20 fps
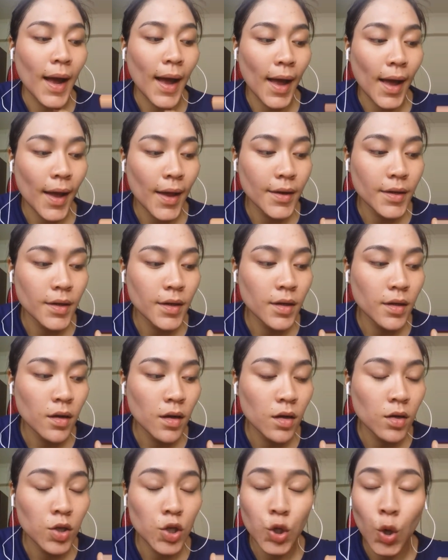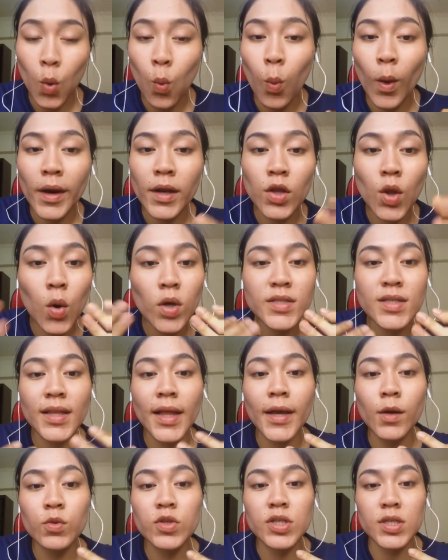And, when those
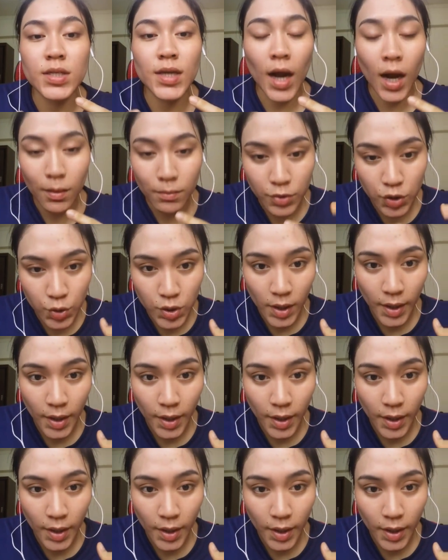languages come to